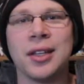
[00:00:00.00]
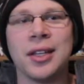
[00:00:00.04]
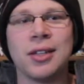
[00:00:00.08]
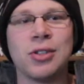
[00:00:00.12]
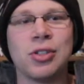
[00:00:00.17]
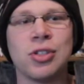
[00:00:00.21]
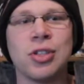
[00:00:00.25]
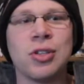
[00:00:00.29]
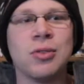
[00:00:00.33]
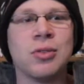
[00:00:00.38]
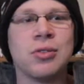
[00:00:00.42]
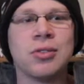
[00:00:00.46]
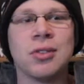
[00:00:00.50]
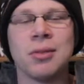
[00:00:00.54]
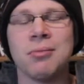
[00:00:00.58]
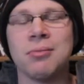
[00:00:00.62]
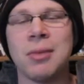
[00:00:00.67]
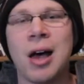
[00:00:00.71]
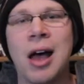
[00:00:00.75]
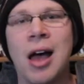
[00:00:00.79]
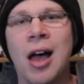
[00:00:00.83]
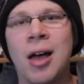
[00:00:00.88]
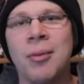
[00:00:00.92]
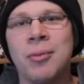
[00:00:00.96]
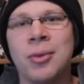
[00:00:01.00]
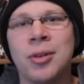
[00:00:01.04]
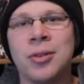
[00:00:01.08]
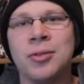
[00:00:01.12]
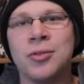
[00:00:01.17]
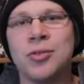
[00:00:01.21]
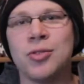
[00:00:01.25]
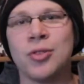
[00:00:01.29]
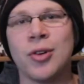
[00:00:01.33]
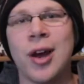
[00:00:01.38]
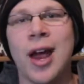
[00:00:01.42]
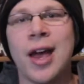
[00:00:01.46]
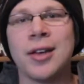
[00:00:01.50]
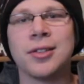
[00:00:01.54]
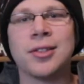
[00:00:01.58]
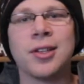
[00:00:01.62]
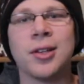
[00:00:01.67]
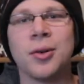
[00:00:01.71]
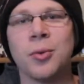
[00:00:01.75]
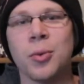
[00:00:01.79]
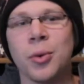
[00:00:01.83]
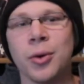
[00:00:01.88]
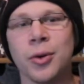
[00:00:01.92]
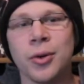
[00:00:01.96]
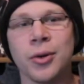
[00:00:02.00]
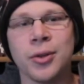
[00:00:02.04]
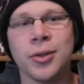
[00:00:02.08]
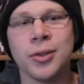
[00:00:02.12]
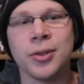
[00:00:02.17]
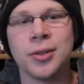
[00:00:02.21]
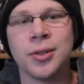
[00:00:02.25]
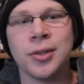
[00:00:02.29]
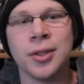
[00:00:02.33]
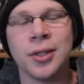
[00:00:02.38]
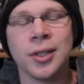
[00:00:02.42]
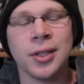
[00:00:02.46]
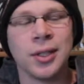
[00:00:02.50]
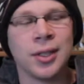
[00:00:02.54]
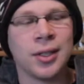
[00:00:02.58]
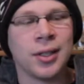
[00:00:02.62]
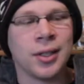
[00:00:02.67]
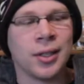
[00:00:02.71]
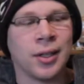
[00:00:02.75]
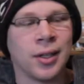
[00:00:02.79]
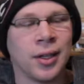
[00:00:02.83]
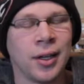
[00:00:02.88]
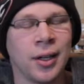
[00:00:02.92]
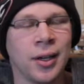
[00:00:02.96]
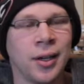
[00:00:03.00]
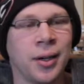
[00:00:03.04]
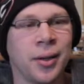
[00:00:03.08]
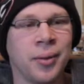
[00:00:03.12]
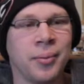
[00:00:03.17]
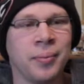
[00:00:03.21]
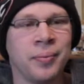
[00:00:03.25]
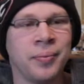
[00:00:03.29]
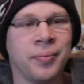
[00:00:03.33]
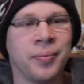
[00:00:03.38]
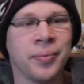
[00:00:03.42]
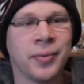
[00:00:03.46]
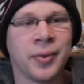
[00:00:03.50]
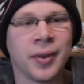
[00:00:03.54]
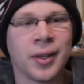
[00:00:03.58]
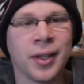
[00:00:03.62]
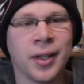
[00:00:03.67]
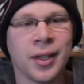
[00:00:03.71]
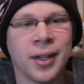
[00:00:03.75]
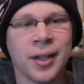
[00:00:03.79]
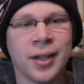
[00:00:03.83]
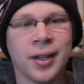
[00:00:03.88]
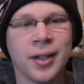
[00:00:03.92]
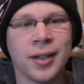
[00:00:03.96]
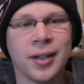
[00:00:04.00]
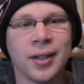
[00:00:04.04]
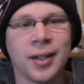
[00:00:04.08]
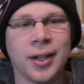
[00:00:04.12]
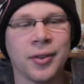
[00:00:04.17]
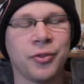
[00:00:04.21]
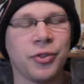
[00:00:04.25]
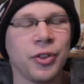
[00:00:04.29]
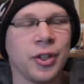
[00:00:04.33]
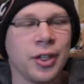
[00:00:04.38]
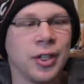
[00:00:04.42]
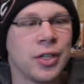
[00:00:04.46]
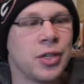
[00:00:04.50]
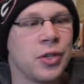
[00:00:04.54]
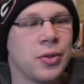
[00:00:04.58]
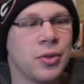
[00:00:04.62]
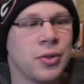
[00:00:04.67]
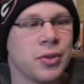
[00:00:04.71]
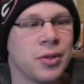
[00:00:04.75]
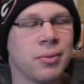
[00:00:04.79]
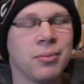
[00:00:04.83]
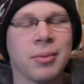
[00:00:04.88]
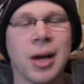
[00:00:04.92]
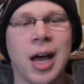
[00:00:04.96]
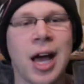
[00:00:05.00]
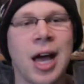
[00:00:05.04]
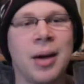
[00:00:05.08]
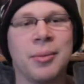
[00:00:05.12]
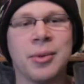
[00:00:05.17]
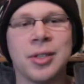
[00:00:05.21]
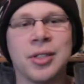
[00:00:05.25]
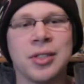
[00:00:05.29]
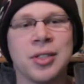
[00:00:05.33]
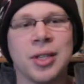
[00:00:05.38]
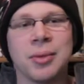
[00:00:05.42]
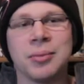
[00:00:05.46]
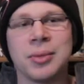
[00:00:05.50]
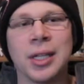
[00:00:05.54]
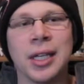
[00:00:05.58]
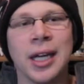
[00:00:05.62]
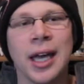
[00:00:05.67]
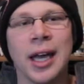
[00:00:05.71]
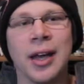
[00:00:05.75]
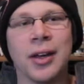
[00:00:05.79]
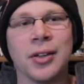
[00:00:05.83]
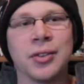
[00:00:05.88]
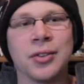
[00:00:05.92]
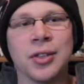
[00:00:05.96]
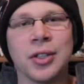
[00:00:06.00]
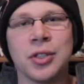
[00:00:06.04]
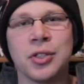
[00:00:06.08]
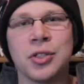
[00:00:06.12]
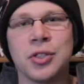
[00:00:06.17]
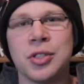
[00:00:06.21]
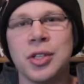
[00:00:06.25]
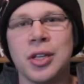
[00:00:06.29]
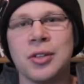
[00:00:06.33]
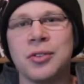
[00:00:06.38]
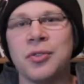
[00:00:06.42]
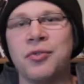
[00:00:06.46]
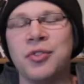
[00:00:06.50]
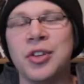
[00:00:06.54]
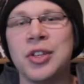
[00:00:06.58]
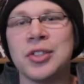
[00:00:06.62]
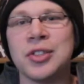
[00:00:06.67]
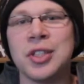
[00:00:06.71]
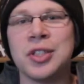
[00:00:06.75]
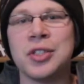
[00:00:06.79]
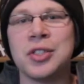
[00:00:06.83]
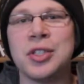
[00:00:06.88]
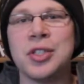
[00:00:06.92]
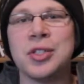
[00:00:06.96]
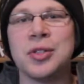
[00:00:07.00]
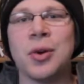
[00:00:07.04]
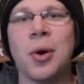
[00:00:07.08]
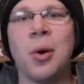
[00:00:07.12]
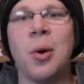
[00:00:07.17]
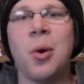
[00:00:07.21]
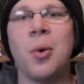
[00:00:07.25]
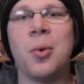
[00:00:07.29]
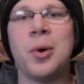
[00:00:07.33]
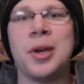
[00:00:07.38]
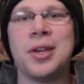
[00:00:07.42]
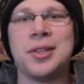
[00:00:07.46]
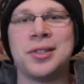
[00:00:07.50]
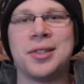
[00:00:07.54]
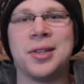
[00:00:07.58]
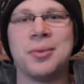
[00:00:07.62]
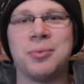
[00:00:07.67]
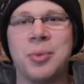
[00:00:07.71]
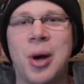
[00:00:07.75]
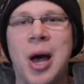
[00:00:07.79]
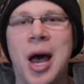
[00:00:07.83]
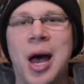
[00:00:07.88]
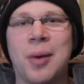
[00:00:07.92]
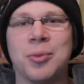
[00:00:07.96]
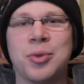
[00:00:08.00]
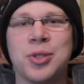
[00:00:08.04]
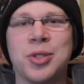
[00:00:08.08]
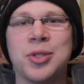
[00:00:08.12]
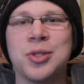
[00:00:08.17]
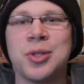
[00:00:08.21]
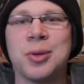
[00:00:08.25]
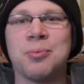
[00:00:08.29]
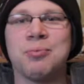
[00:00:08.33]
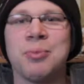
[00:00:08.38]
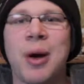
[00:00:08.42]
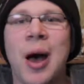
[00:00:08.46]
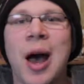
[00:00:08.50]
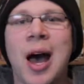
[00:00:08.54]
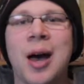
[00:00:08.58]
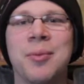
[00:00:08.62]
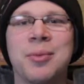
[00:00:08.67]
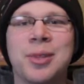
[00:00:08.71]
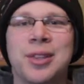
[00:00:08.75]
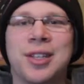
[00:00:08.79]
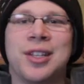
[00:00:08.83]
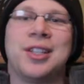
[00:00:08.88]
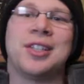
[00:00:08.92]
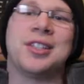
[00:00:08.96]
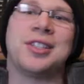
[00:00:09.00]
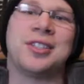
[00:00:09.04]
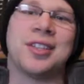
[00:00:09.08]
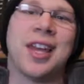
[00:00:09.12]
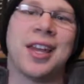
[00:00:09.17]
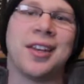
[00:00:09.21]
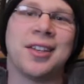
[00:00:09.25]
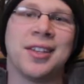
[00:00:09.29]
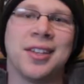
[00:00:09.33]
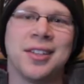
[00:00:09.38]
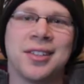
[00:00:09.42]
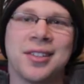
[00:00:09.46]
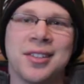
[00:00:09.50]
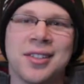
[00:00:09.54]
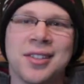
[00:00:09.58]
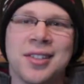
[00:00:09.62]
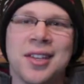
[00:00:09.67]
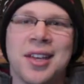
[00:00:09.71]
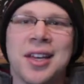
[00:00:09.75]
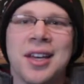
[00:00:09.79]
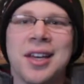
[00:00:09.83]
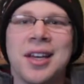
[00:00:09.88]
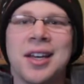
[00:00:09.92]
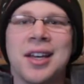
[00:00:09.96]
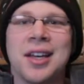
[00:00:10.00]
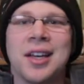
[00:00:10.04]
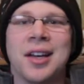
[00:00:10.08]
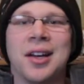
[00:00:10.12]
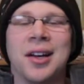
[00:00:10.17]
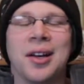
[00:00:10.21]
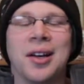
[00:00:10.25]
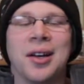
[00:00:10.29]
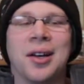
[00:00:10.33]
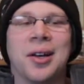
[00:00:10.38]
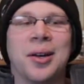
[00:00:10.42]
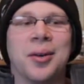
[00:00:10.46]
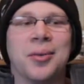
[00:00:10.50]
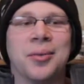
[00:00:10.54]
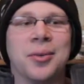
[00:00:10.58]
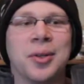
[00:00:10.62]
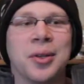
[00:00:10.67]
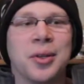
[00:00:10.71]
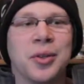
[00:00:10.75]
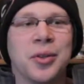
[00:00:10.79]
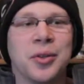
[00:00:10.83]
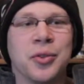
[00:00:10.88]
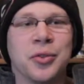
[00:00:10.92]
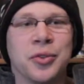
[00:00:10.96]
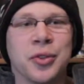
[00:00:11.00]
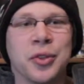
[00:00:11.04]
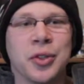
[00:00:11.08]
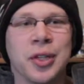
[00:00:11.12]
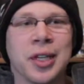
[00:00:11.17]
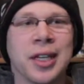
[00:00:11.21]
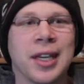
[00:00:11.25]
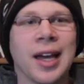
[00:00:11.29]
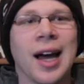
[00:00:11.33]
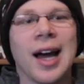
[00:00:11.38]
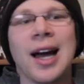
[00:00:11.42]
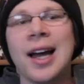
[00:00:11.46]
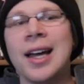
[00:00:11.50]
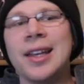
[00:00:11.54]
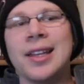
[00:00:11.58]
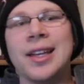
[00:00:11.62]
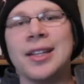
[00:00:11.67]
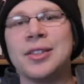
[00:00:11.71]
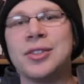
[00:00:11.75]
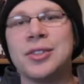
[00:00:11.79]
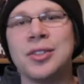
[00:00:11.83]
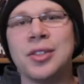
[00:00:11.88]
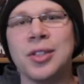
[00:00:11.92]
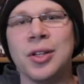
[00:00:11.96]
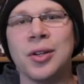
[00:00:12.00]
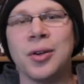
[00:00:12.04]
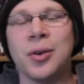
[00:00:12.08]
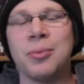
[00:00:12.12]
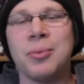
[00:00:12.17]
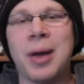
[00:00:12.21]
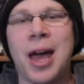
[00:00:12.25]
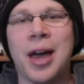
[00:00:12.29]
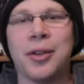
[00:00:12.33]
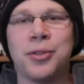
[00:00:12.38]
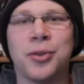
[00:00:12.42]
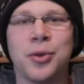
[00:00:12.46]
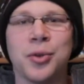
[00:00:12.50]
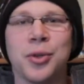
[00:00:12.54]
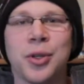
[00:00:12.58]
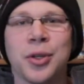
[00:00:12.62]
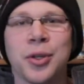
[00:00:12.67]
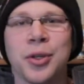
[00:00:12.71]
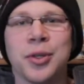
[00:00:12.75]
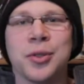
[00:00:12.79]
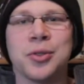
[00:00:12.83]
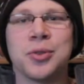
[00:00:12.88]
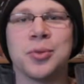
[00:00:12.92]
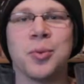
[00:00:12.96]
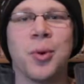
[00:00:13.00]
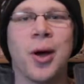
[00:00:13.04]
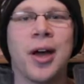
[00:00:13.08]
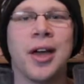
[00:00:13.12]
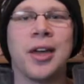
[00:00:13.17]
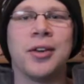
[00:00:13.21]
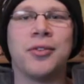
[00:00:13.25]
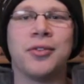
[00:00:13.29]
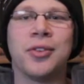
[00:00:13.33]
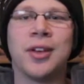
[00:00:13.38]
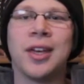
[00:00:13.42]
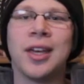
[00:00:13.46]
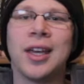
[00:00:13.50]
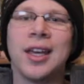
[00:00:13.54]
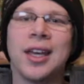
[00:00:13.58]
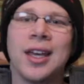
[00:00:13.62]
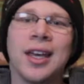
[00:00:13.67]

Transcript: Like, she was the mom in Jurassic World. I feel like she was the mom in something else. Like, it feels like she's always the mom. She's the mom in The Descendants, for the guy that, Matthew Lillard's wife.